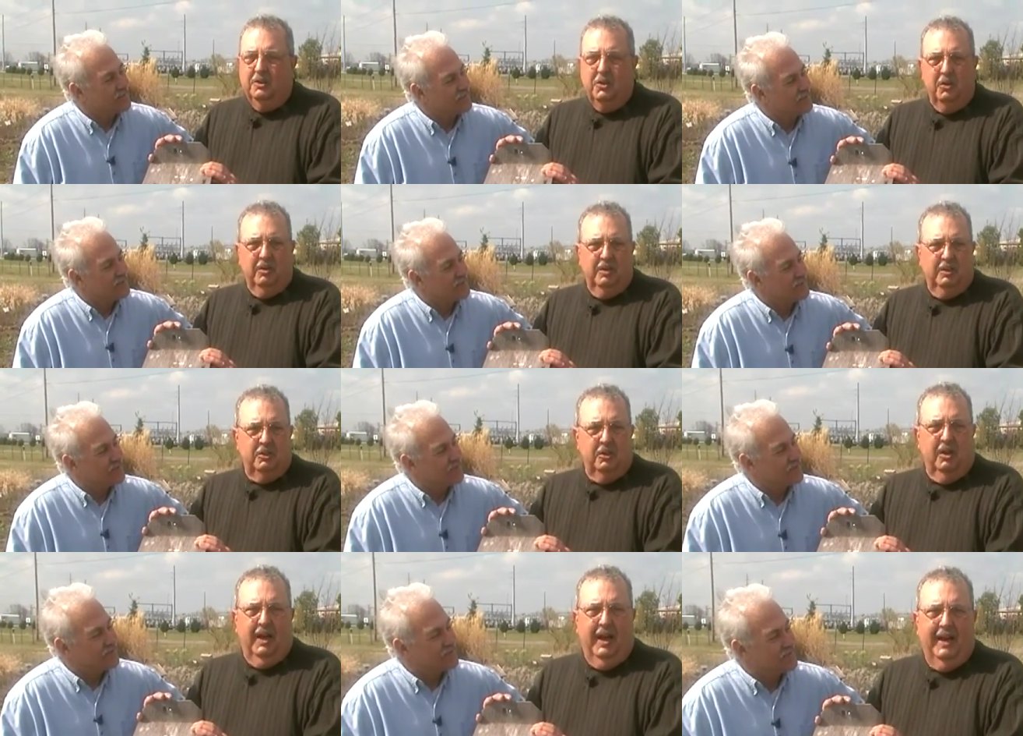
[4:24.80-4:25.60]
Speaker 1: June and
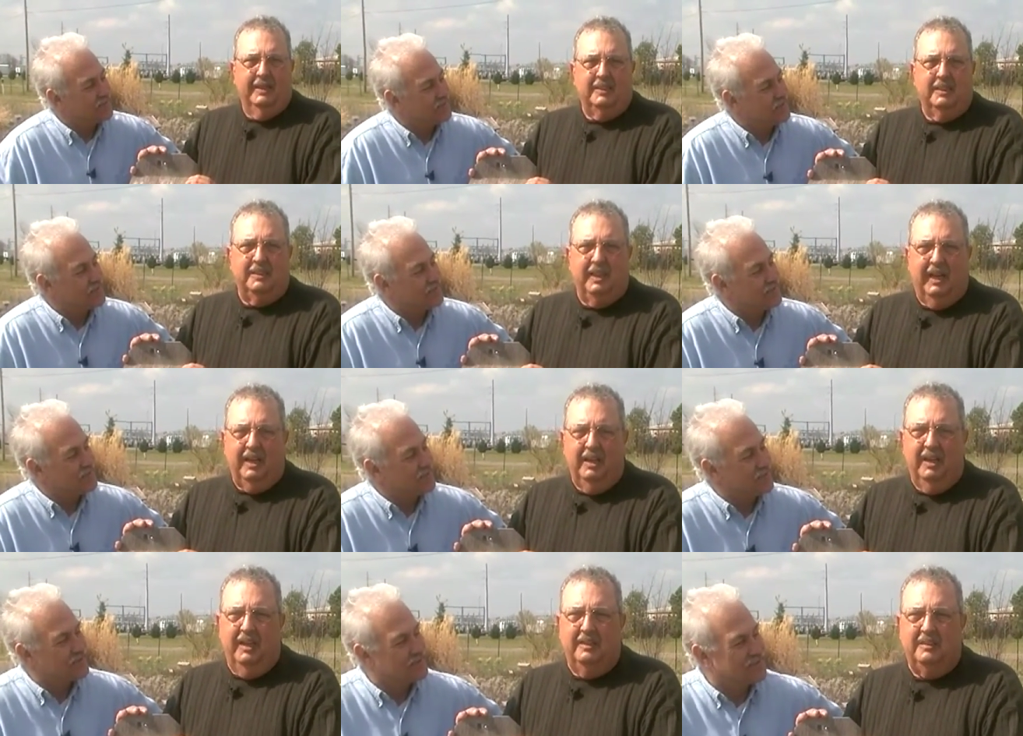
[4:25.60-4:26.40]
July is the
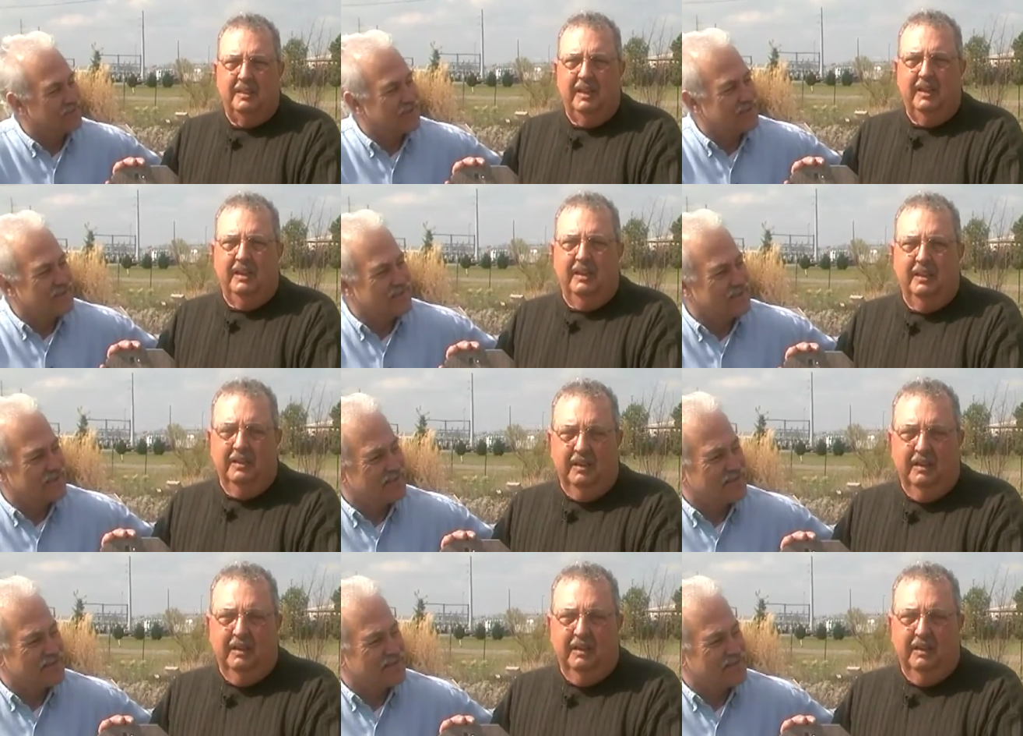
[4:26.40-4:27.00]
second nesting.